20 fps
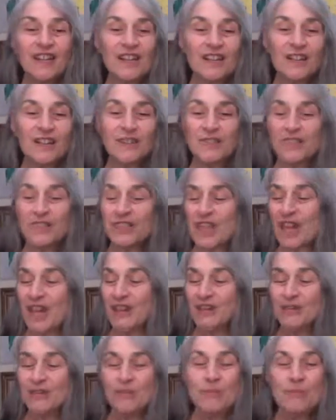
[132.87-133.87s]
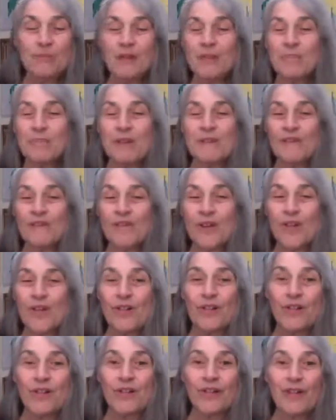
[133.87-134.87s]
Your schedule might be
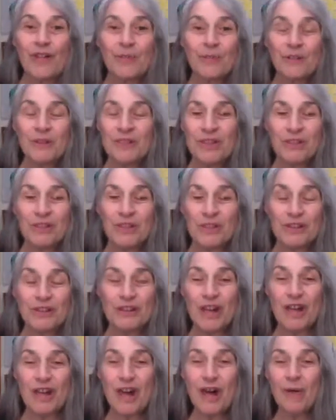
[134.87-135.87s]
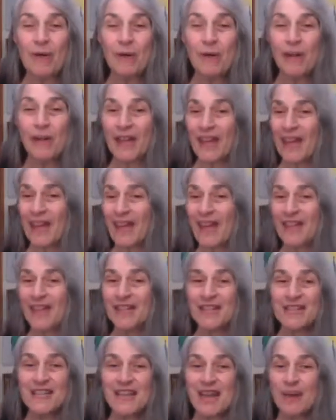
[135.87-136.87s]
full, but there you go,
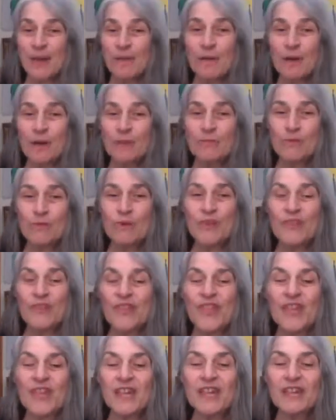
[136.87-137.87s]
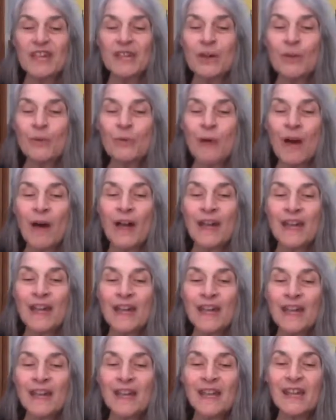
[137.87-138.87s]
adding that one more thing. You know why?
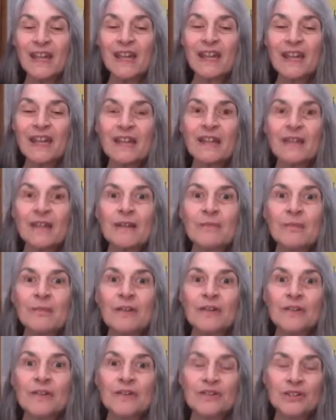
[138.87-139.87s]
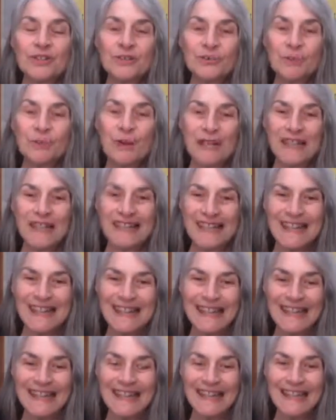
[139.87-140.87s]
Because you
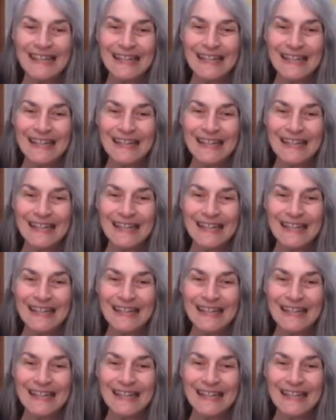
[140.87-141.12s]
need